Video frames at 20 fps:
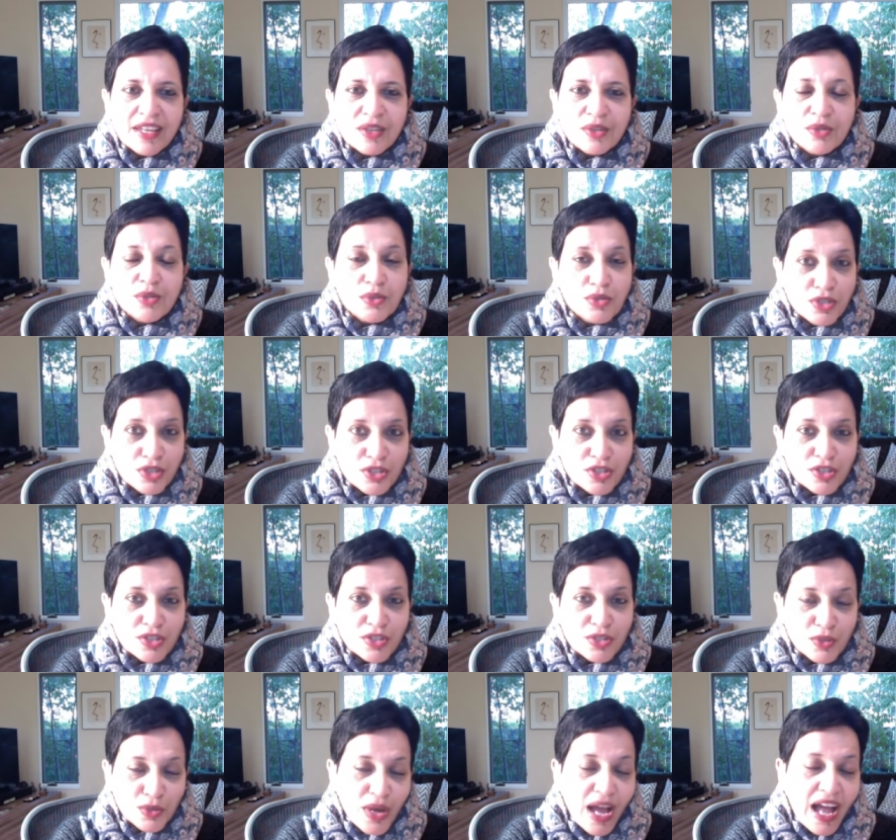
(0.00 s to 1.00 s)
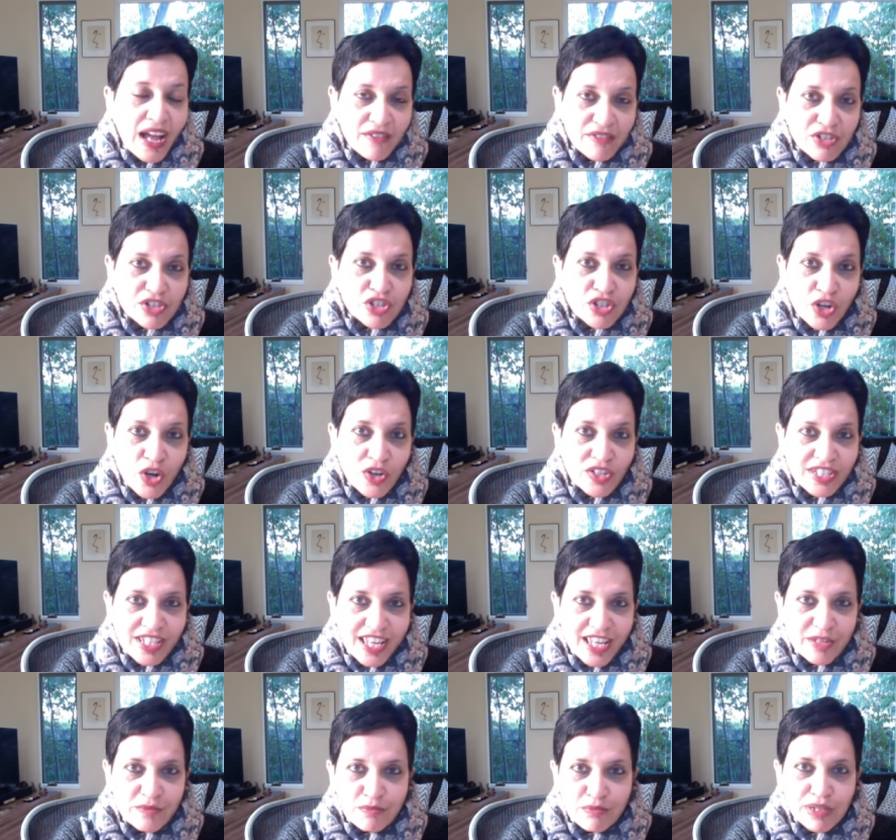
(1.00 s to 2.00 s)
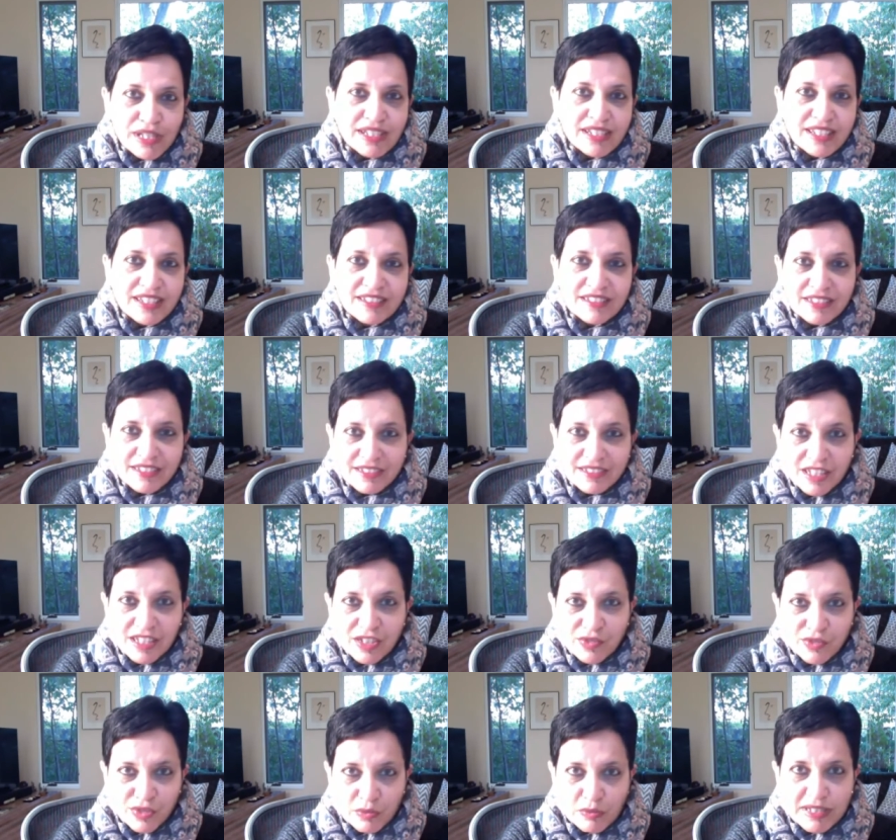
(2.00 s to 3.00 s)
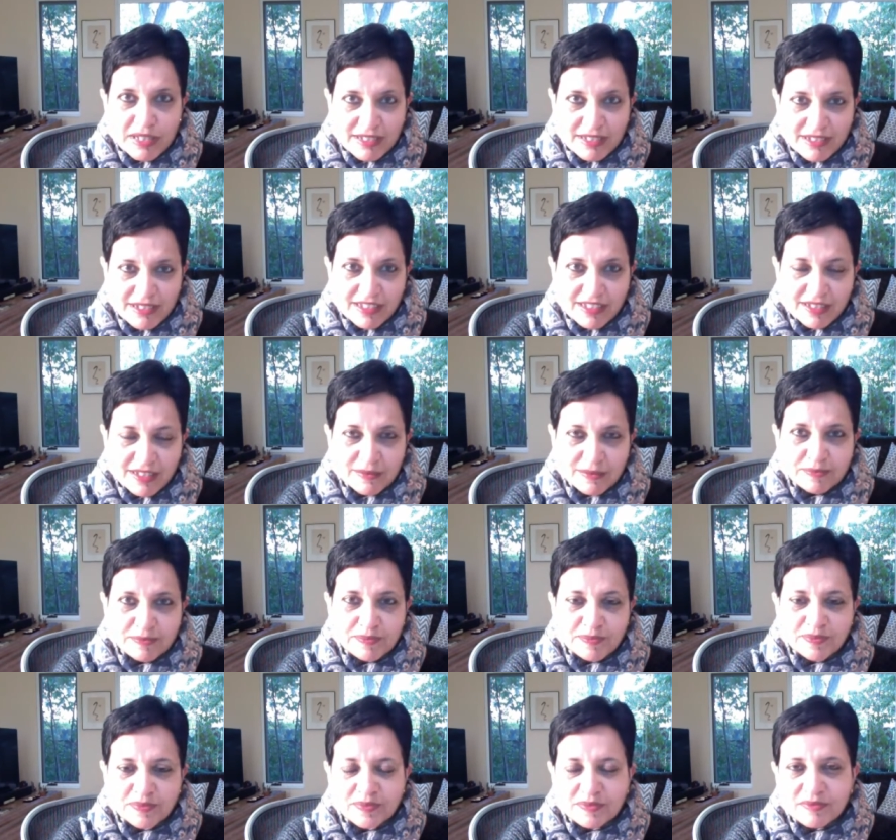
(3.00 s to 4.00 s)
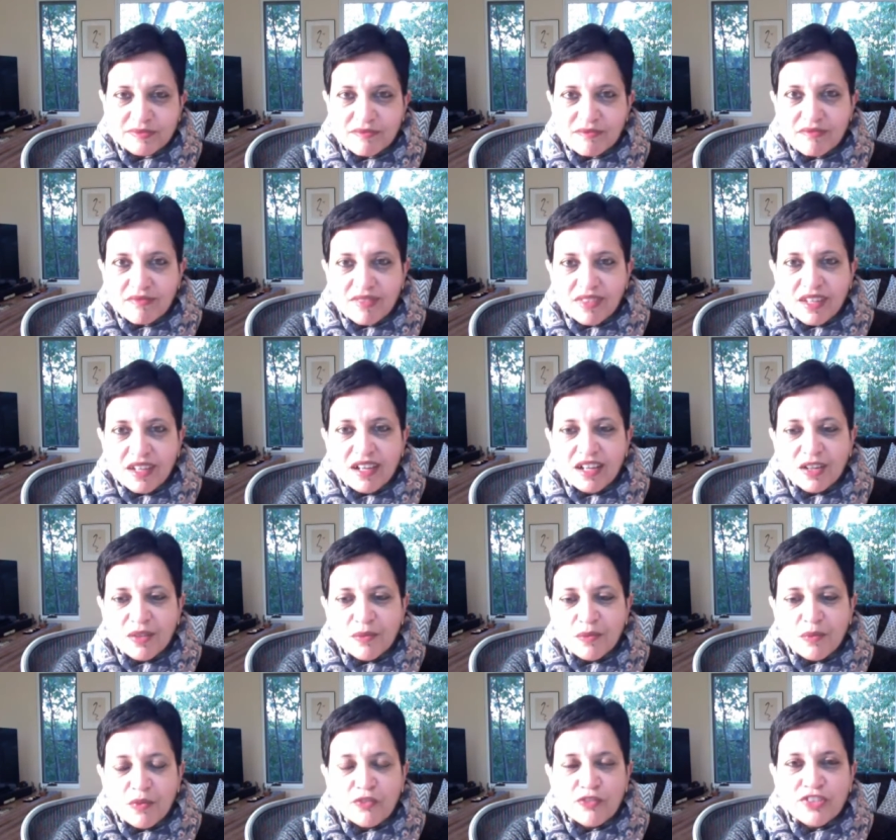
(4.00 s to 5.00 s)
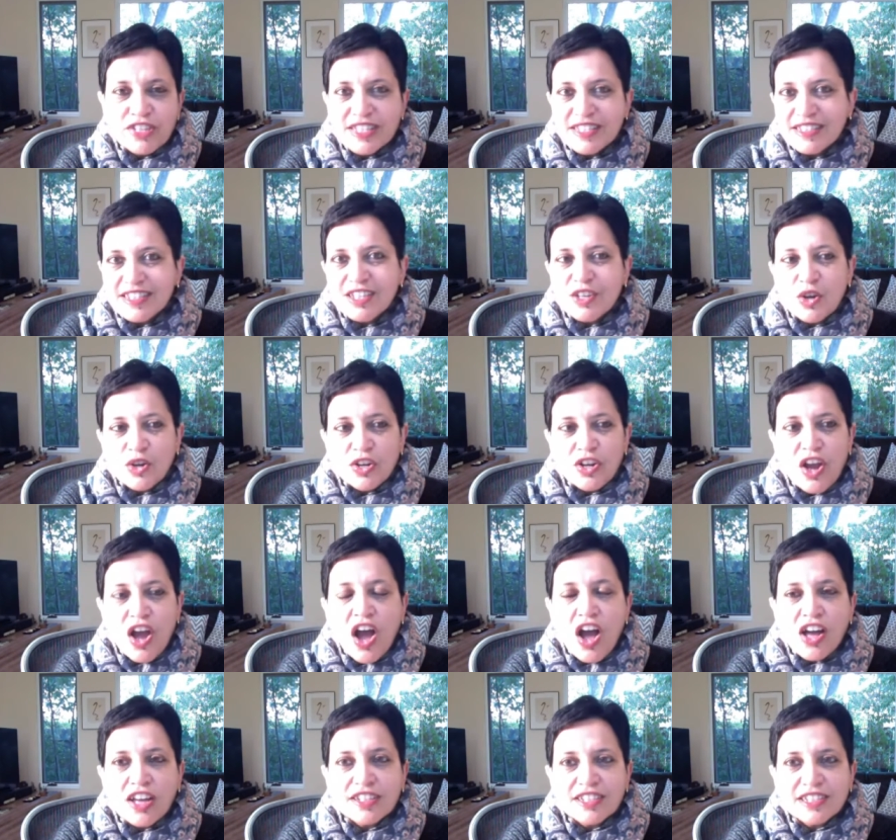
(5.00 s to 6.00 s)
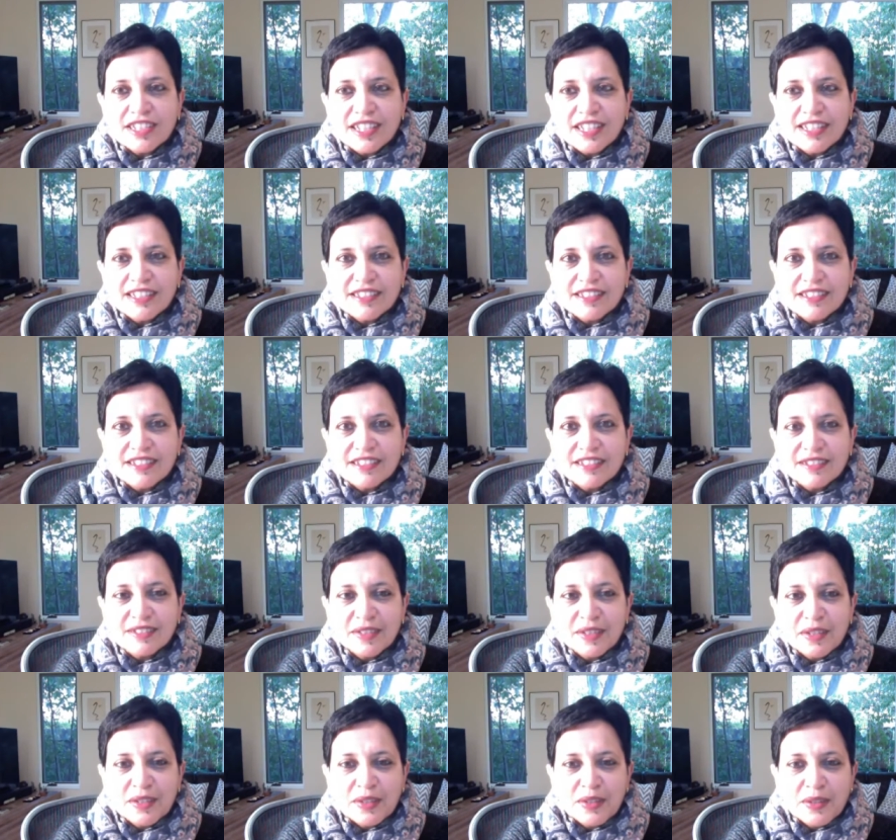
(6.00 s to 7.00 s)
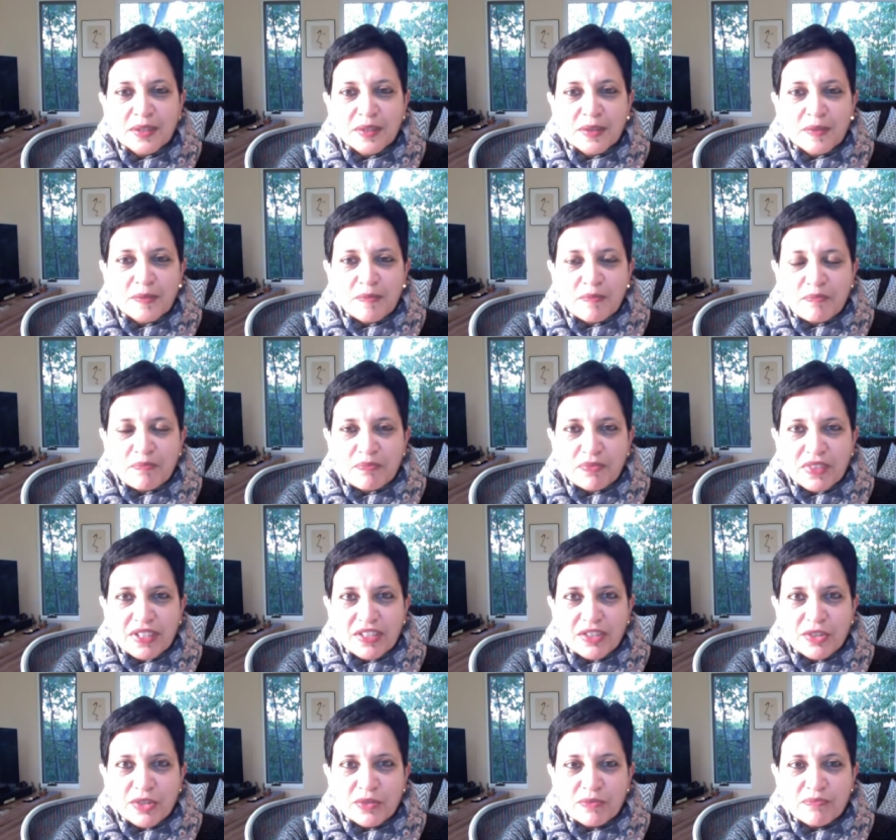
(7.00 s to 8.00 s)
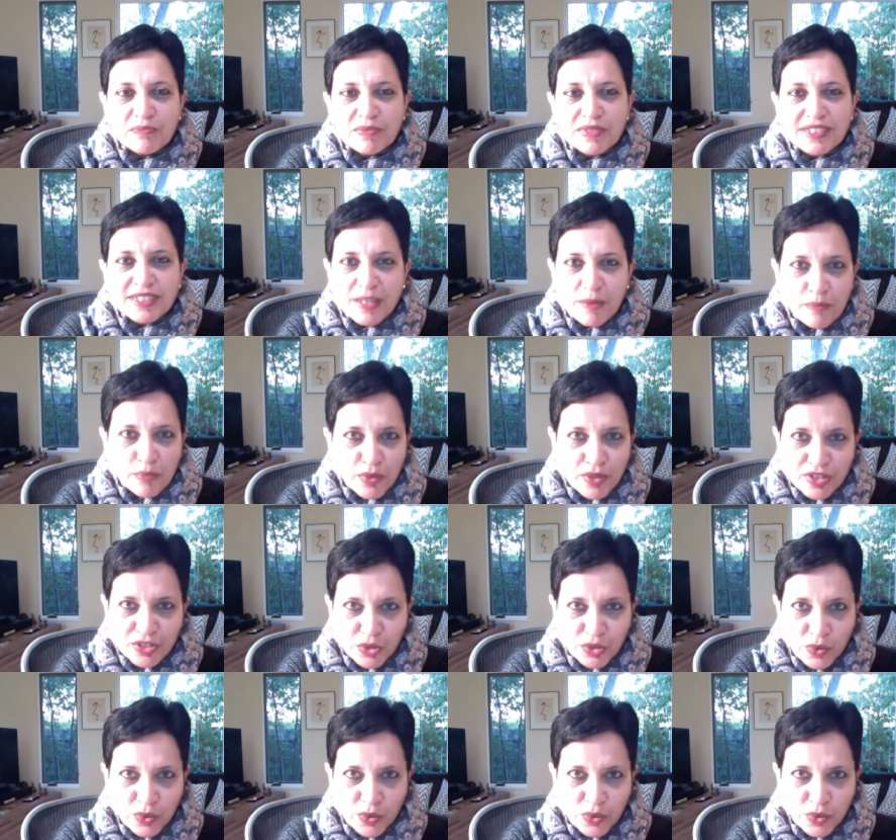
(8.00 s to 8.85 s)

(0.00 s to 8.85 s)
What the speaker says: you have a shot at building a successful business. VC or not is a separate